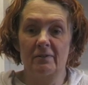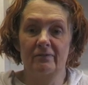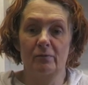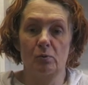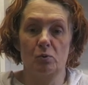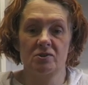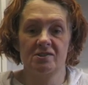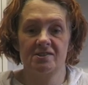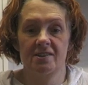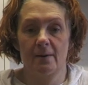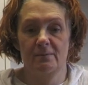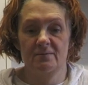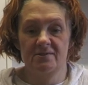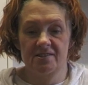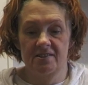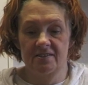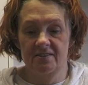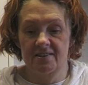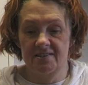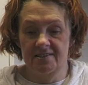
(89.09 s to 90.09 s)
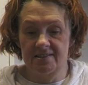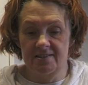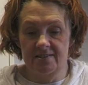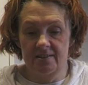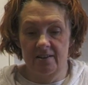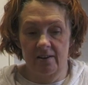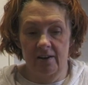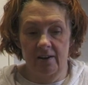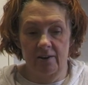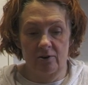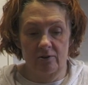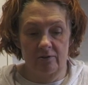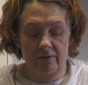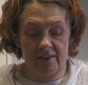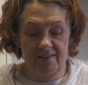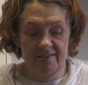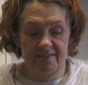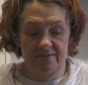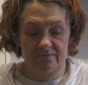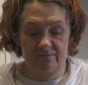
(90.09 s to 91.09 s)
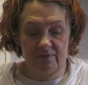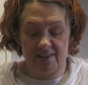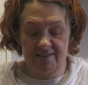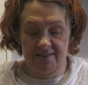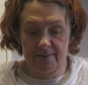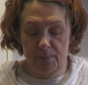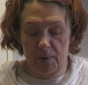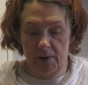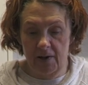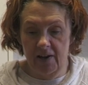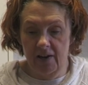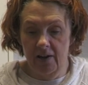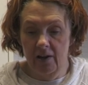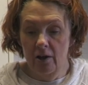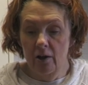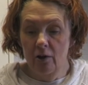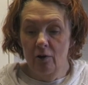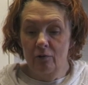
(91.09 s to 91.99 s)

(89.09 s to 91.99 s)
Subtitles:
4 steps to this in this recipe.